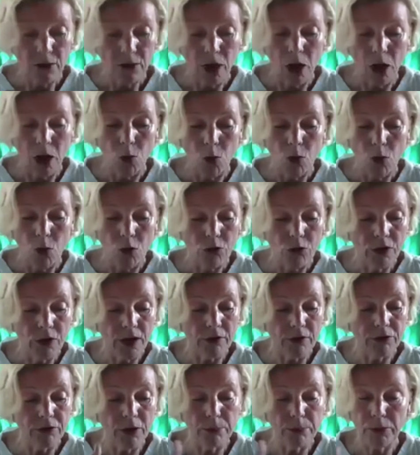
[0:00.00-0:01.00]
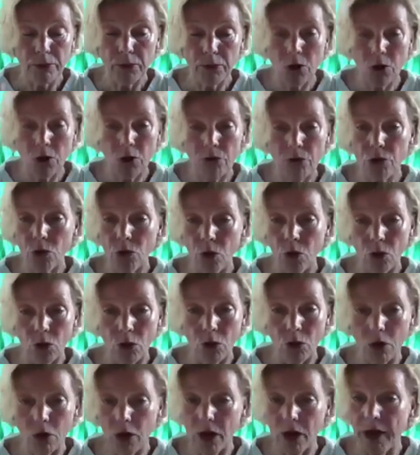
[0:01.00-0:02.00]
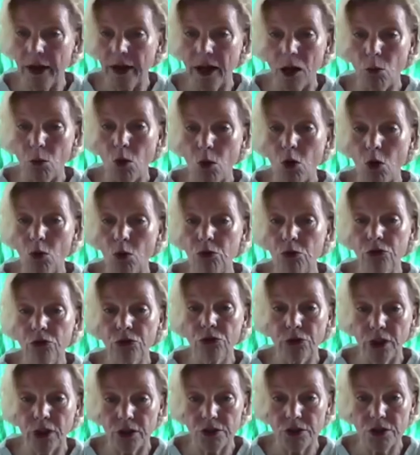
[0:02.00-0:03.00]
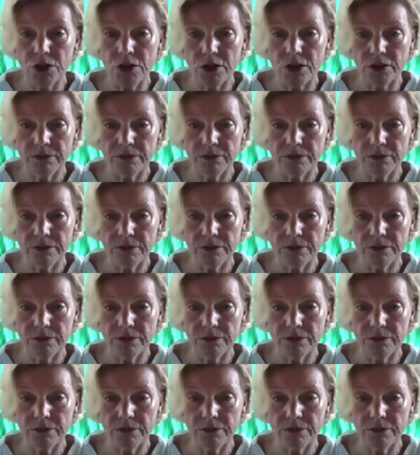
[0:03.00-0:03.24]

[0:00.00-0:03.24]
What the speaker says: I won't give up control and I won't trust.